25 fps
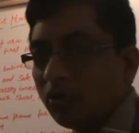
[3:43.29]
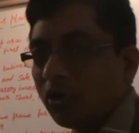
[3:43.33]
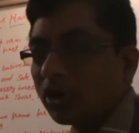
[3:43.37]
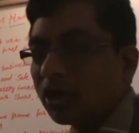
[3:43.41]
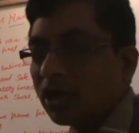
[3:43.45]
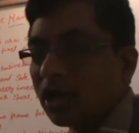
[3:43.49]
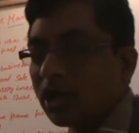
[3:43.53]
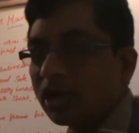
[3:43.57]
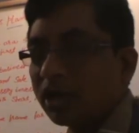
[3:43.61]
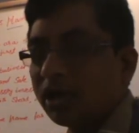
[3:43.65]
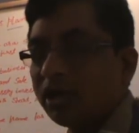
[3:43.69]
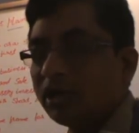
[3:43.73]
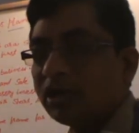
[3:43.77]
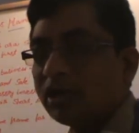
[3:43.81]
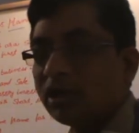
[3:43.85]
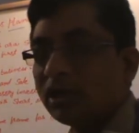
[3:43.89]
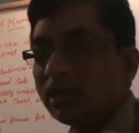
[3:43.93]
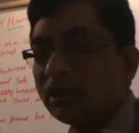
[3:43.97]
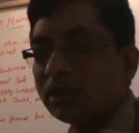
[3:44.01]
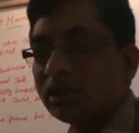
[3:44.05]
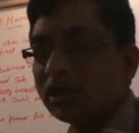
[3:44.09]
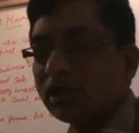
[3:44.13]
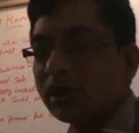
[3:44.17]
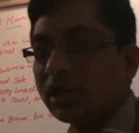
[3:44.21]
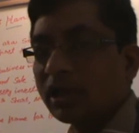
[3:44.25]
are not
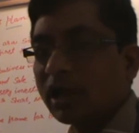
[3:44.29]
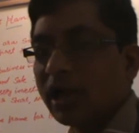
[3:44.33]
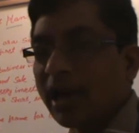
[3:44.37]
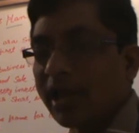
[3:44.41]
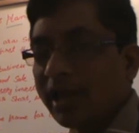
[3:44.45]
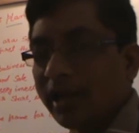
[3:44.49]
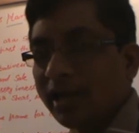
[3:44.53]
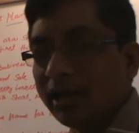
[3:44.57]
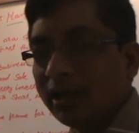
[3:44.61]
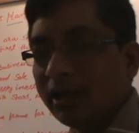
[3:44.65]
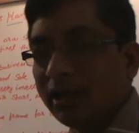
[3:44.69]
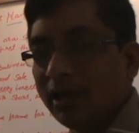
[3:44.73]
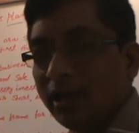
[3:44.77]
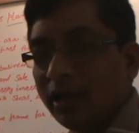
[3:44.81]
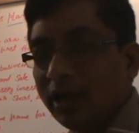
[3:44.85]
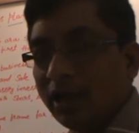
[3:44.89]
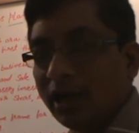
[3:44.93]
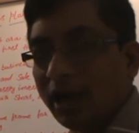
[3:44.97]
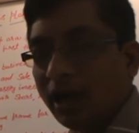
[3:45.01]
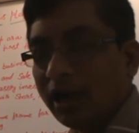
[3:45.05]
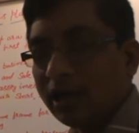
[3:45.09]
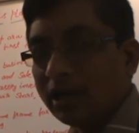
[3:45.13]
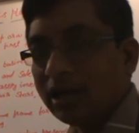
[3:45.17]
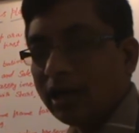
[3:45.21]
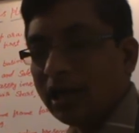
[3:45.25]
crying
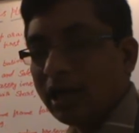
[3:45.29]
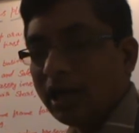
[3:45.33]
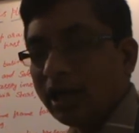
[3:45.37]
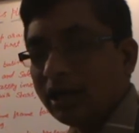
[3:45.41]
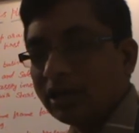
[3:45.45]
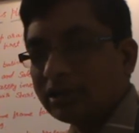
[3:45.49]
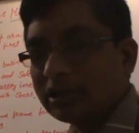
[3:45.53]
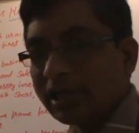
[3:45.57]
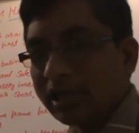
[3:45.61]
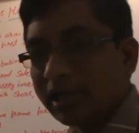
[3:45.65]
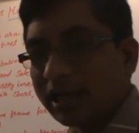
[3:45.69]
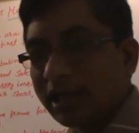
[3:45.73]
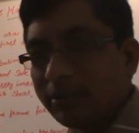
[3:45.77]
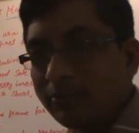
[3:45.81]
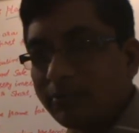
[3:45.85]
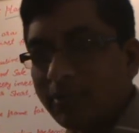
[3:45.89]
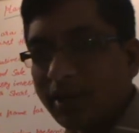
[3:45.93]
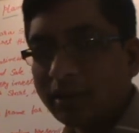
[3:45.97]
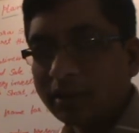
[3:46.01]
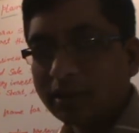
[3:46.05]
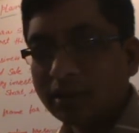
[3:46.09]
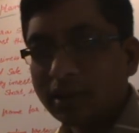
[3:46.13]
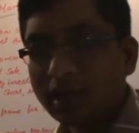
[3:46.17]
on second month